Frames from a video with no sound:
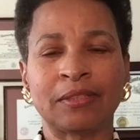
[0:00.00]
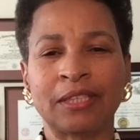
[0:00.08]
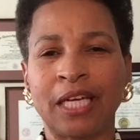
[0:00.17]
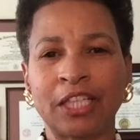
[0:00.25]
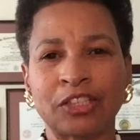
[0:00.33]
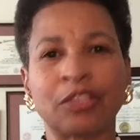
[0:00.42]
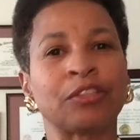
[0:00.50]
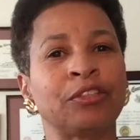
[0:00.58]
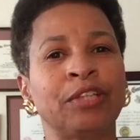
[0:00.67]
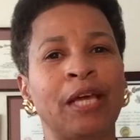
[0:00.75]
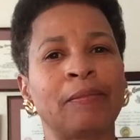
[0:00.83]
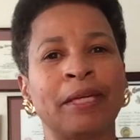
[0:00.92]
national,
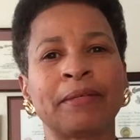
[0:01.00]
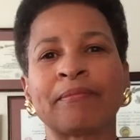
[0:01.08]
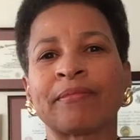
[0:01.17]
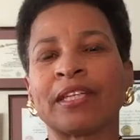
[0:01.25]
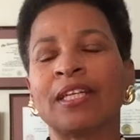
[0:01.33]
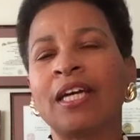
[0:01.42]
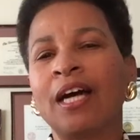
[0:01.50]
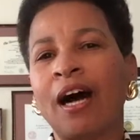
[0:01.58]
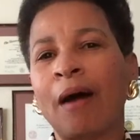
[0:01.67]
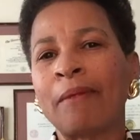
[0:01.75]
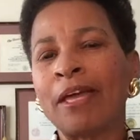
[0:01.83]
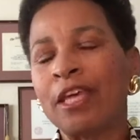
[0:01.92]
you name it.
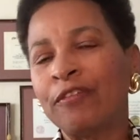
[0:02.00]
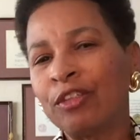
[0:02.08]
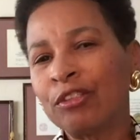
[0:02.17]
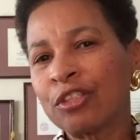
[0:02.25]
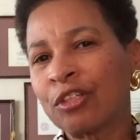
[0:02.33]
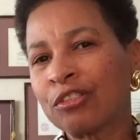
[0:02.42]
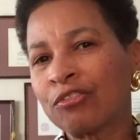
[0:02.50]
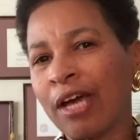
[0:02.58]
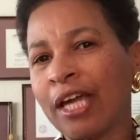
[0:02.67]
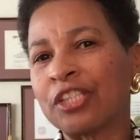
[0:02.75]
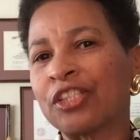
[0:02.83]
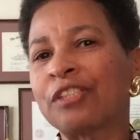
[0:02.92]
And they've used those
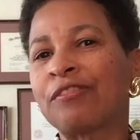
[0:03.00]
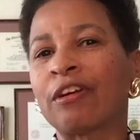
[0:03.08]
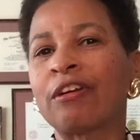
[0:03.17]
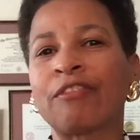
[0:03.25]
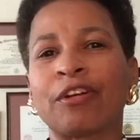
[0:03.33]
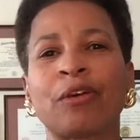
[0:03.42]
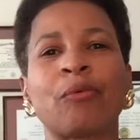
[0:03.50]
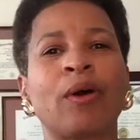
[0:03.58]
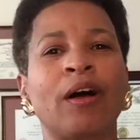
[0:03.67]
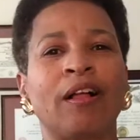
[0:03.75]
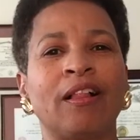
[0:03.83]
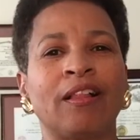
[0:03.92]
strategies very, very
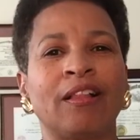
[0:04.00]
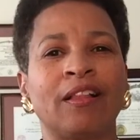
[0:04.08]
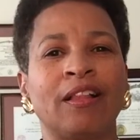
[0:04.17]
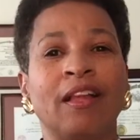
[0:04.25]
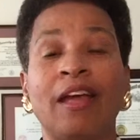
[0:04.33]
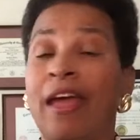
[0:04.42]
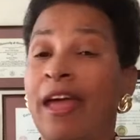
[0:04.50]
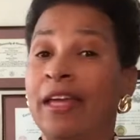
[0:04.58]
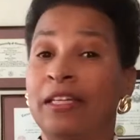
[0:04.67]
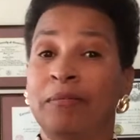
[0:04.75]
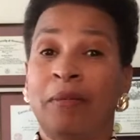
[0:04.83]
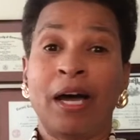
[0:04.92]
well.
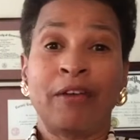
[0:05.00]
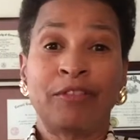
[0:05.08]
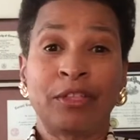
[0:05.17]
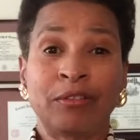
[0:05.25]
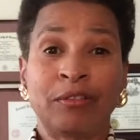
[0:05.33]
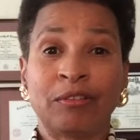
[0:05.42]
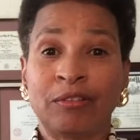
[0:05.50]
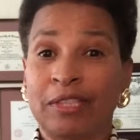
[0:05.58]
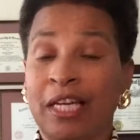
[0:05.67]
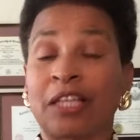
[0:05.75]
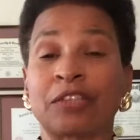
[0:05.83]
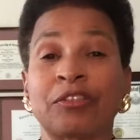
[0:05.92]
And in my view,
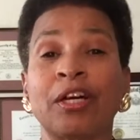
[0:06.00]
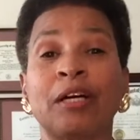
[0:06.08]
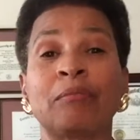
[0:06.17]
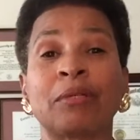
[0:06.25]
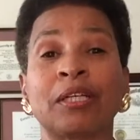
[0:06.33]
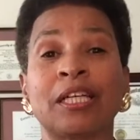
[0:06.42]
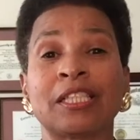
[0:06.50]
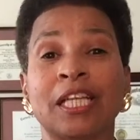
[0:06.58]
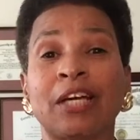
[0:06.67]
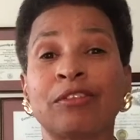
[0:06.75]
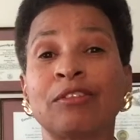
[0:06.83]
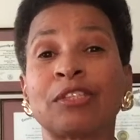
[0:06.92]
Donald Trump is
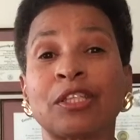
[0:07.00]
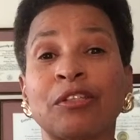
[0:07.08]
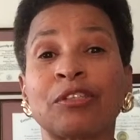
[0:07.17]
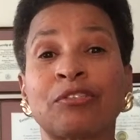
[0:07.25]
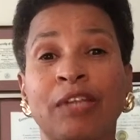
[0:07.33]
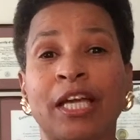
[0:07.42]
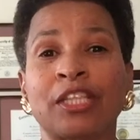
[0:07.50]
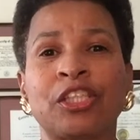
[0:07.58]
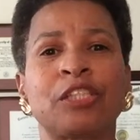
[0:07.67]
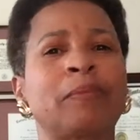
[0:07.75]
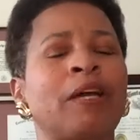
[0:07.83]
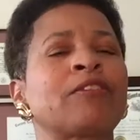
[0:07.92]
now using those
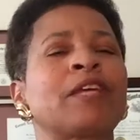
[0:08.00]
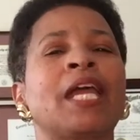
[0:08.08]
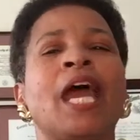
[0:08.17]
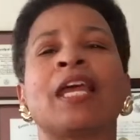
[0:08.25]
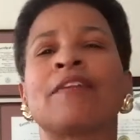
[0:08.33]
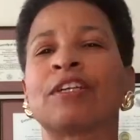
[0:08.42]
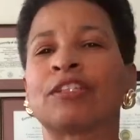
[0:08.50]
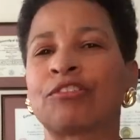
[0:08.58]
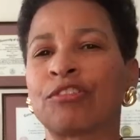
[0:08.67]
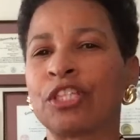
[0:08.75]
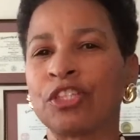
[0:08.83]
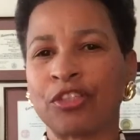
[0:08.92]
strategies better than any of their
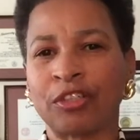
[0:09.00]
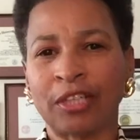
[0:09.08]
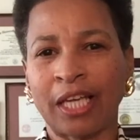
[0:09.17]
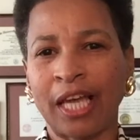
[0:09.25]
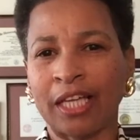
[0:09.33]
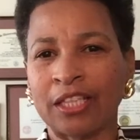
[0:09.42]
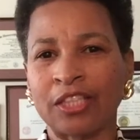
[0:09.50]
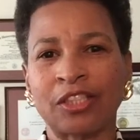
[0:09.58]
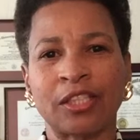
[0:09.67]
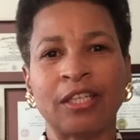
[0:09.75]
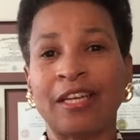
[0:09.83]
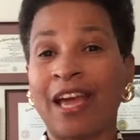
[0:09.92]
traditional
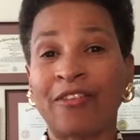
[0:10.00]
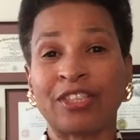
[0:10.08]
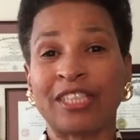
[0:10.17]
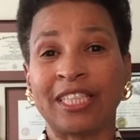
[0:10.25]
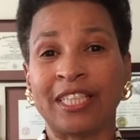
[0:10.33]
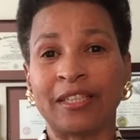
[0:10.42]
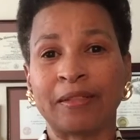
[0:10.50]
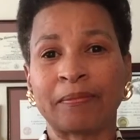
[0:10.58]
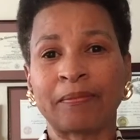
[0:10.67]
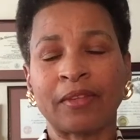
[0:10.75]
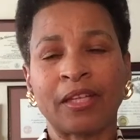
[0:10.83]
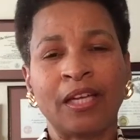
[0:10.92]
candidates ever did.
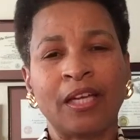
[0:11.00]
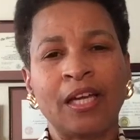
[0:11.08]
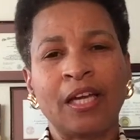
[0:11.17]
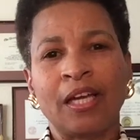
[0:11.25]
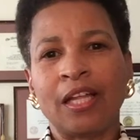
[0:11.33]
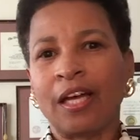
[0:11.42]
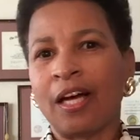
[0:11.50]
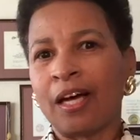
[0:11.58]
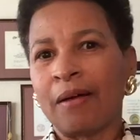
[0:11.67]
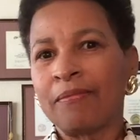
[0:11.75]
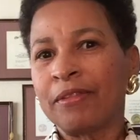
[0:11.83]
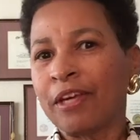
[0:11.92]

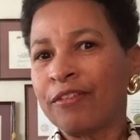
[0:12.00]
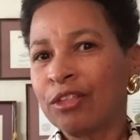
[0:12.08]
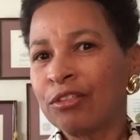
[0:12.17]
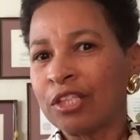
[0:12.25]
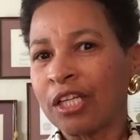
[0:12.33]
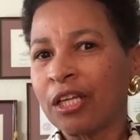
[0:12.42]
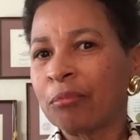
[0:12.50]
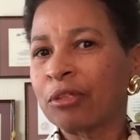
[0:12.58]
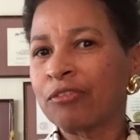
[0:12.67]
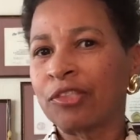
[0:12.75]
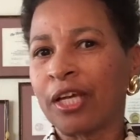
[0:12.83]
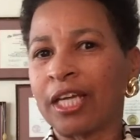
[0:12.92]
They've used a number
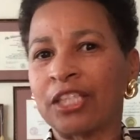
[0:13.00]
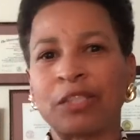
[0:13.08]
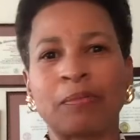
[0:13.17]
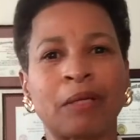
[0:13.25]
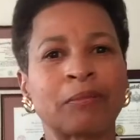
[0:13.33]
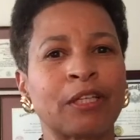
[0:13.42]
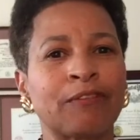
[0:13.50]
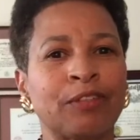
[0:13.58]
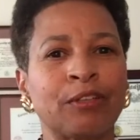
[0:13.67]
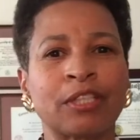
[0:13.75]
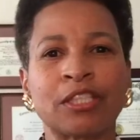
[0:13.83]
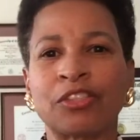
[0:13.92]
of strategies, but I'm going to
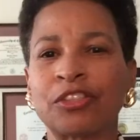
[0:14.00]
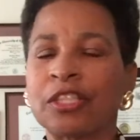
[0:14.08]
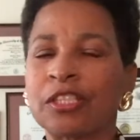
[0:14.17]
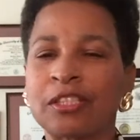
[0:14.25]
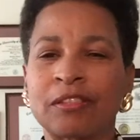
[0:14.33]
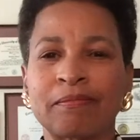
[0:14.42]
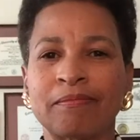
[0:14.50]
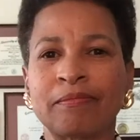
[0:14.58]
focus just